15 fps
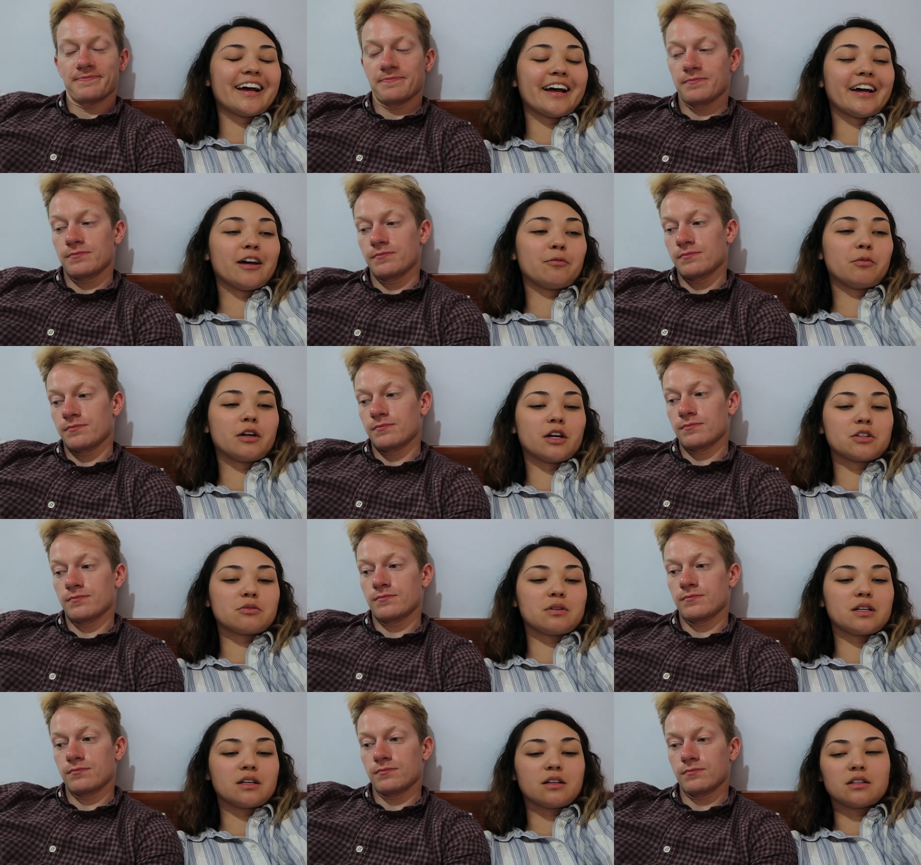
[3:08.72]
Speaker 1: Um, we got
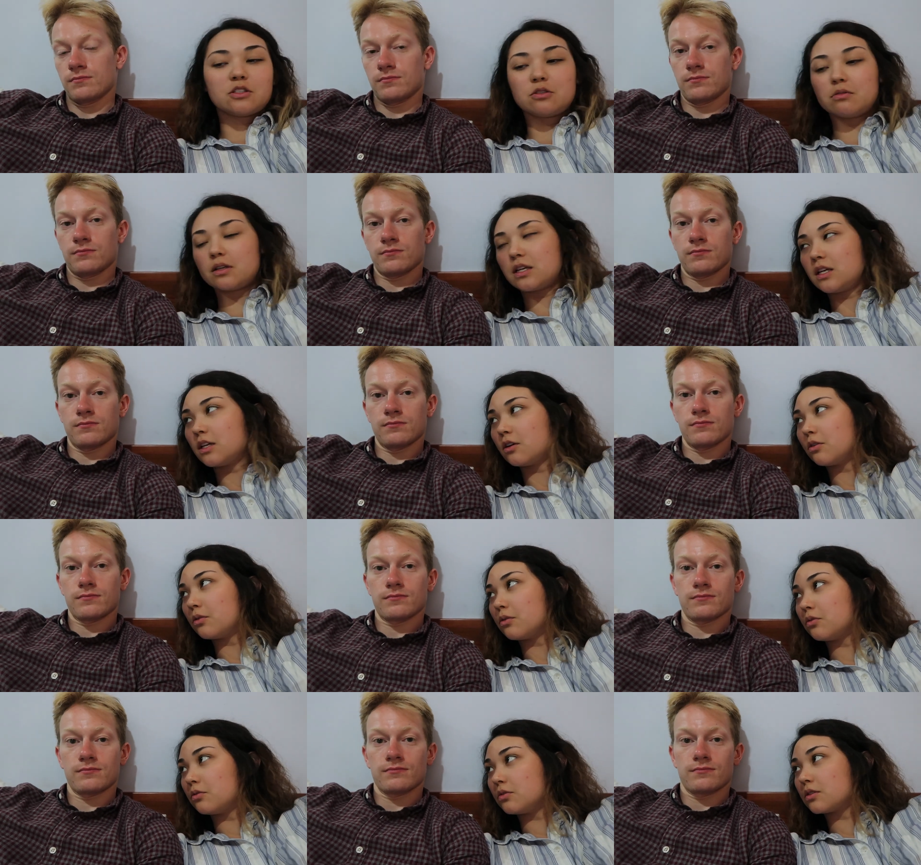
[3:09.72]
to, an, to
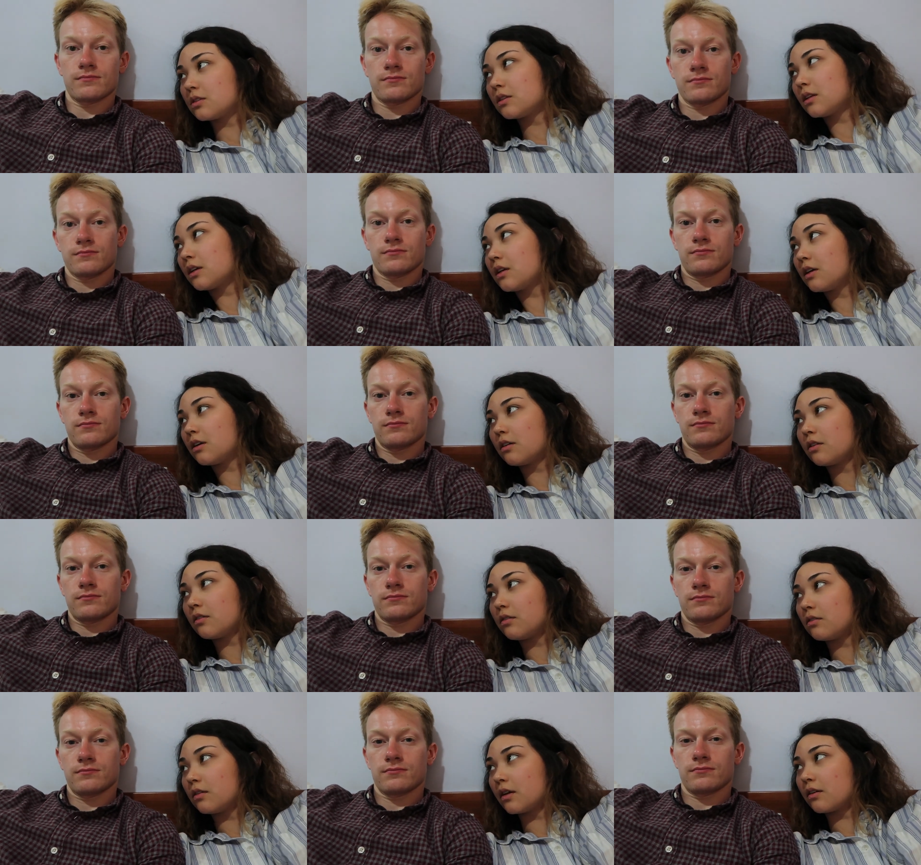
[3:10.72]
Iquitos,
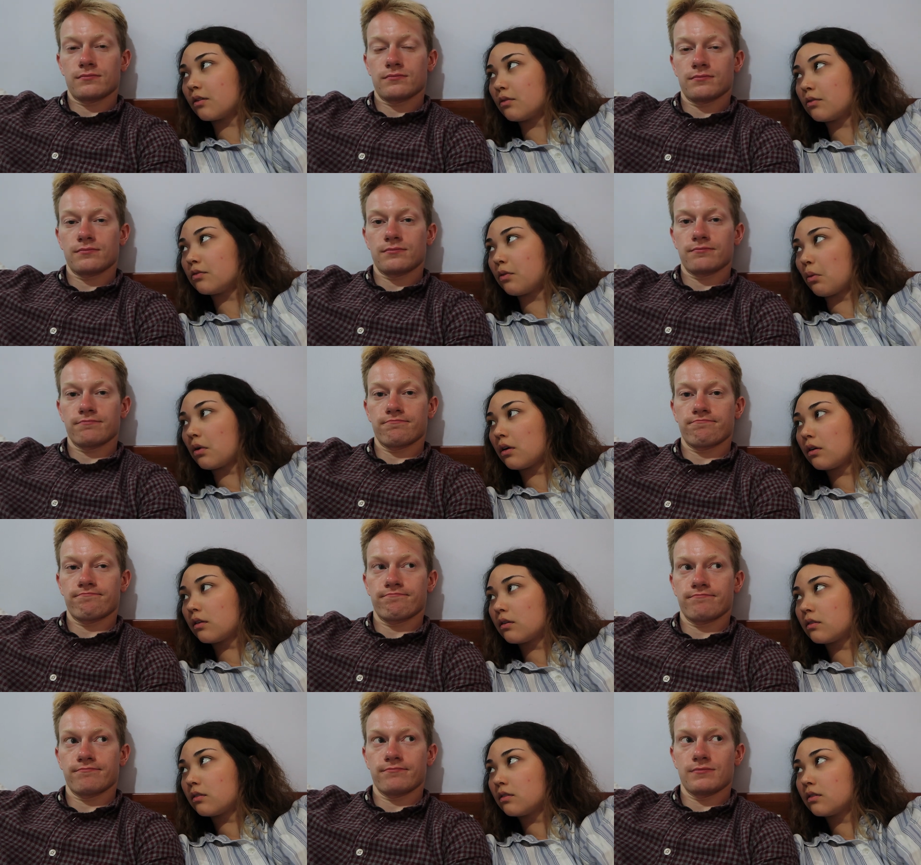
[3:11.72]
I don't know, four?
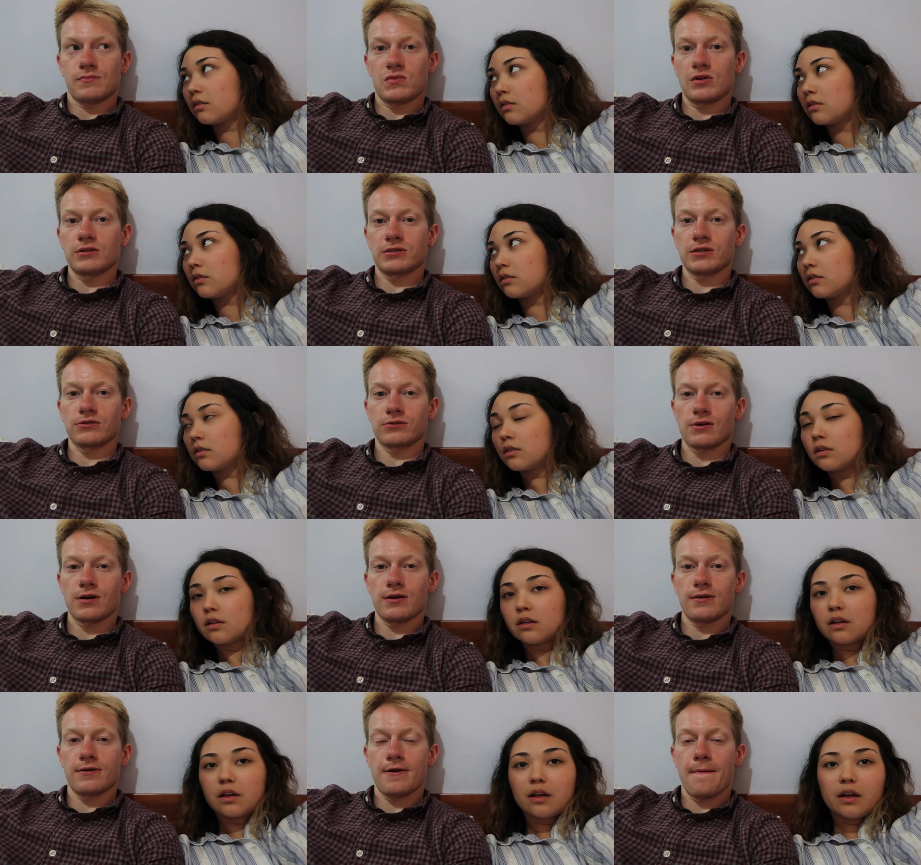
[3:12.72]
Speaker 2: Yeah, sounds
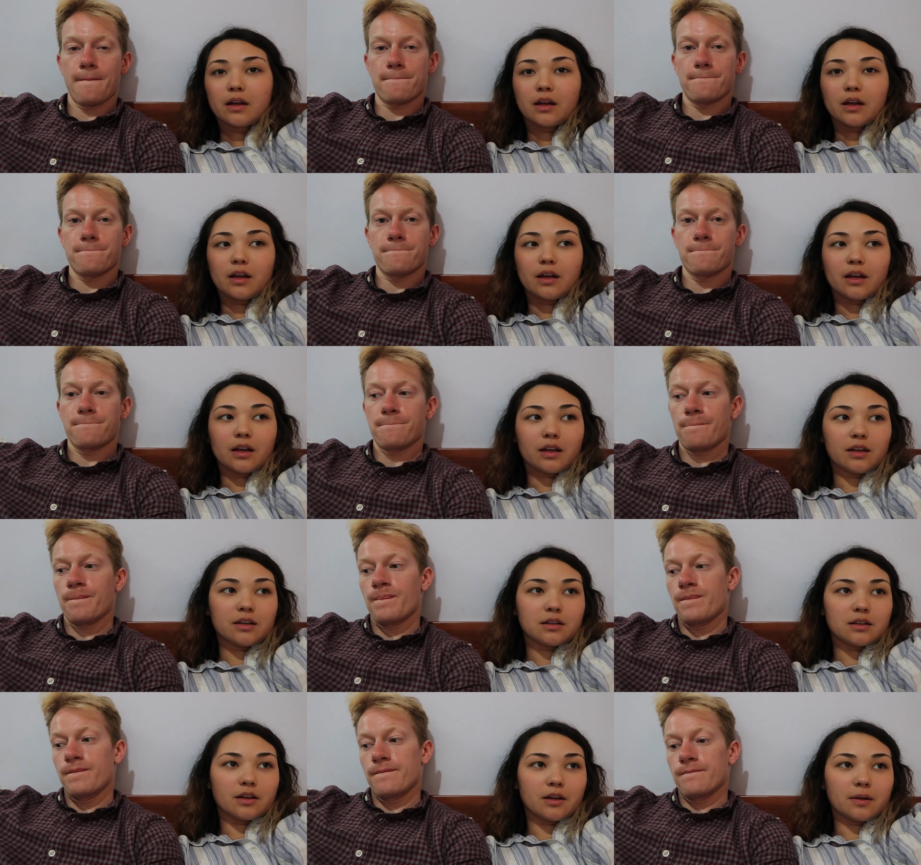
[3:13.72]
right.
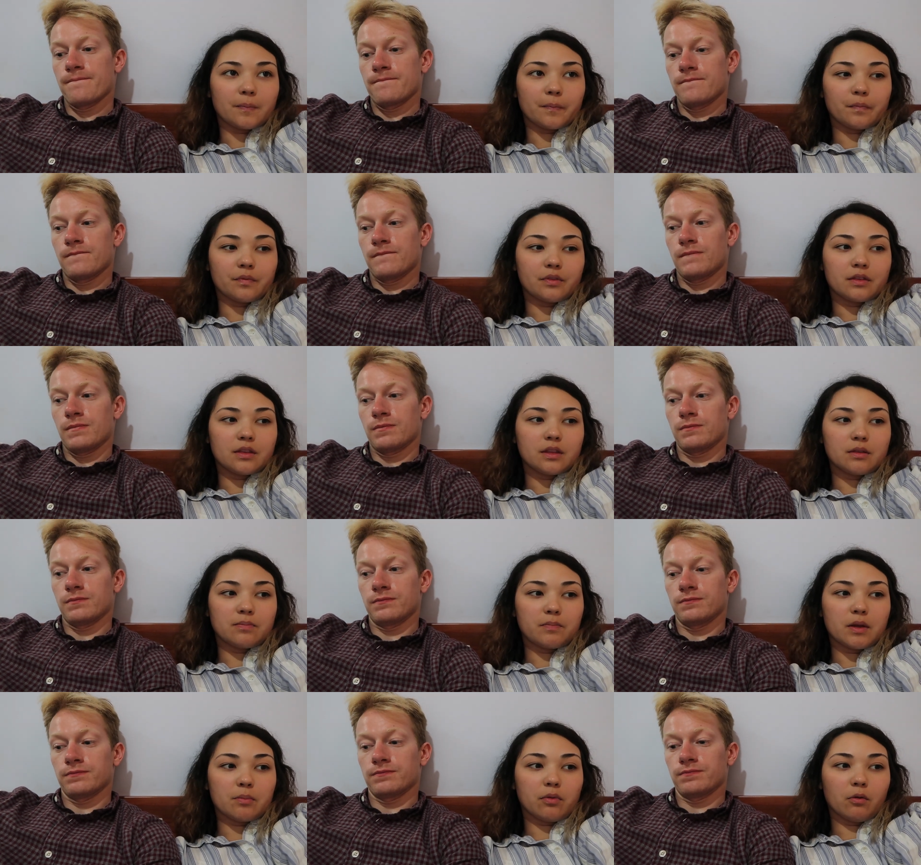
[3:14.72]
Speaker 1: And um,
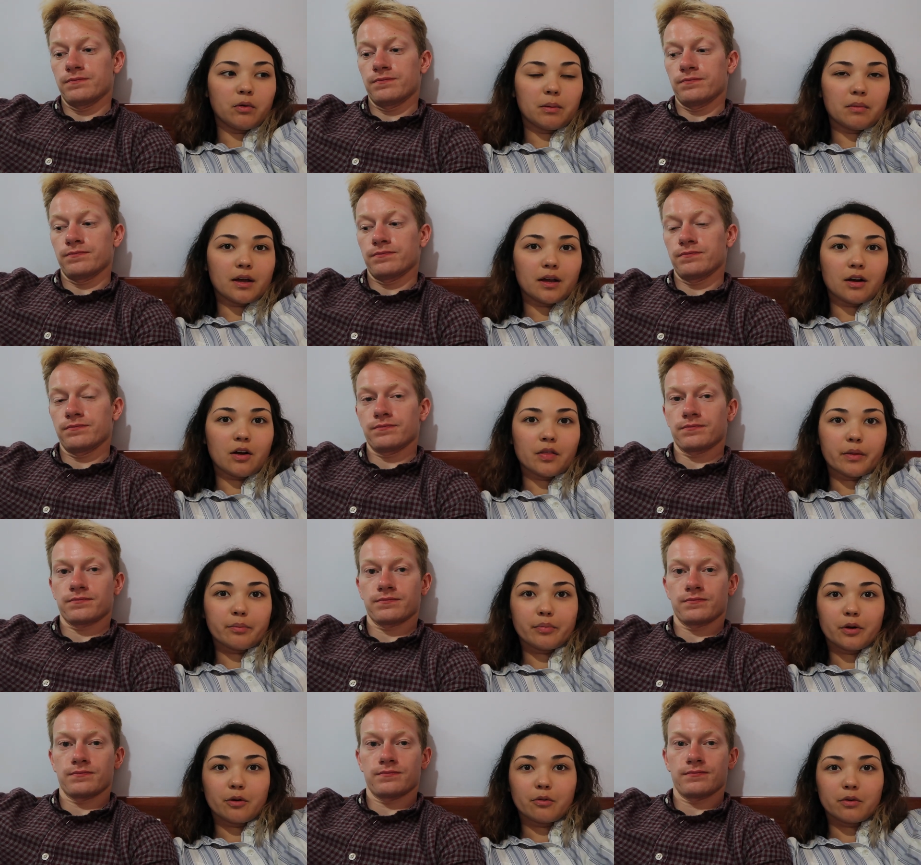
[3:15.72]
people we met on the
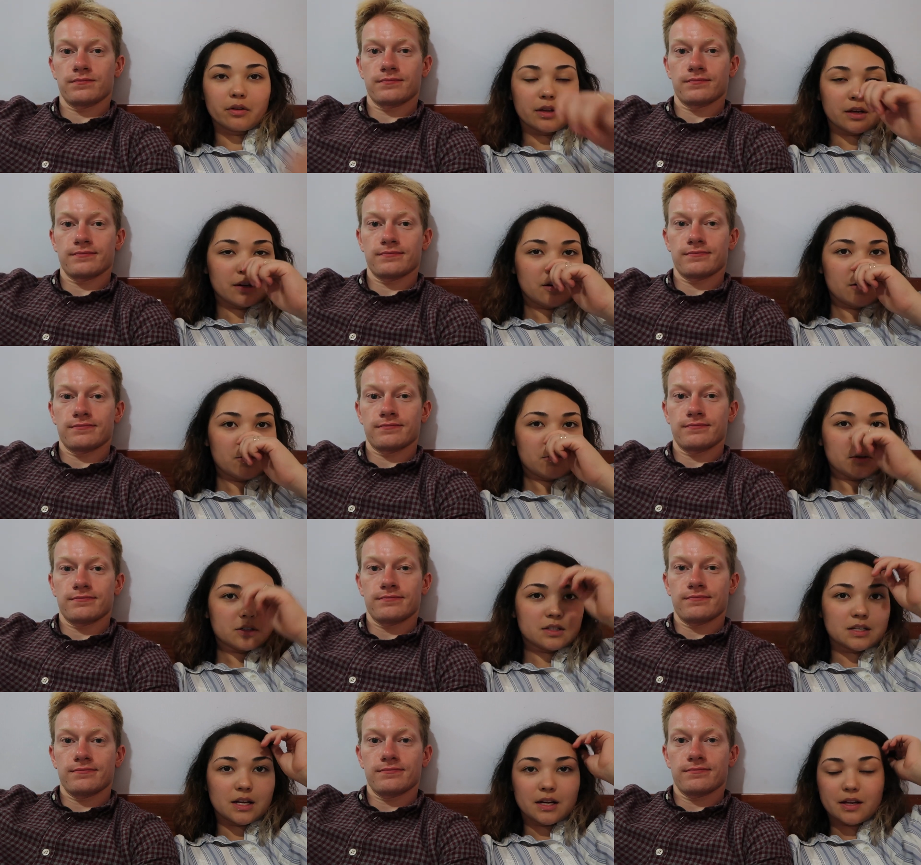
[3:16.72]
boat were like, oh, we're
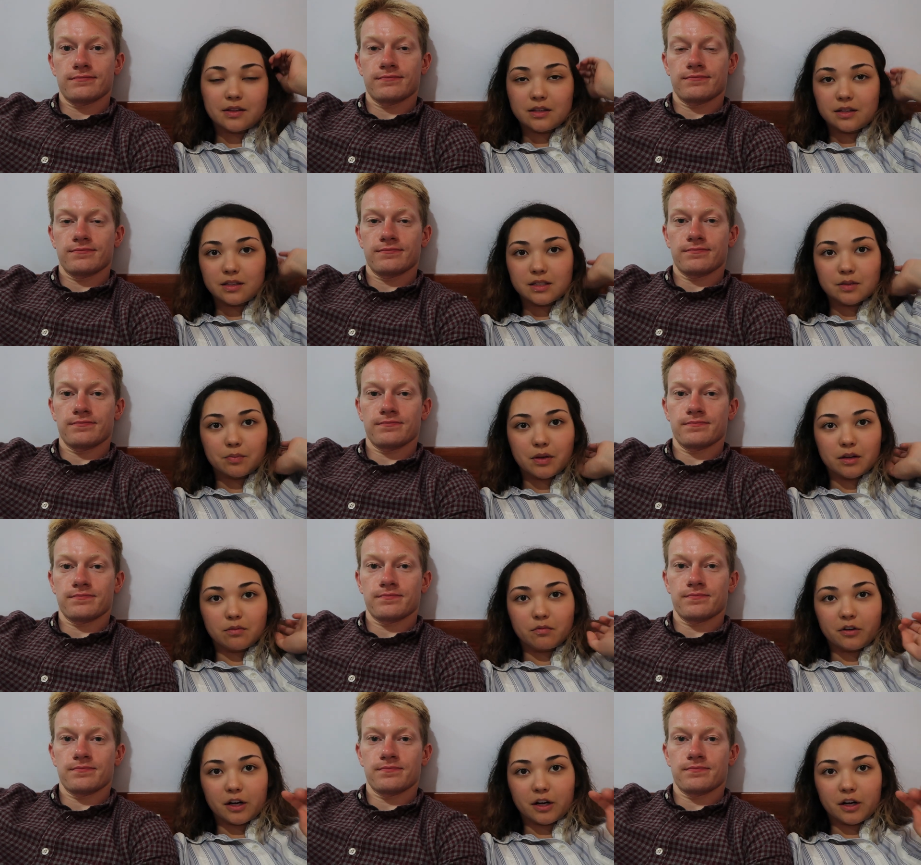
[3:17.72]
staying at this bed and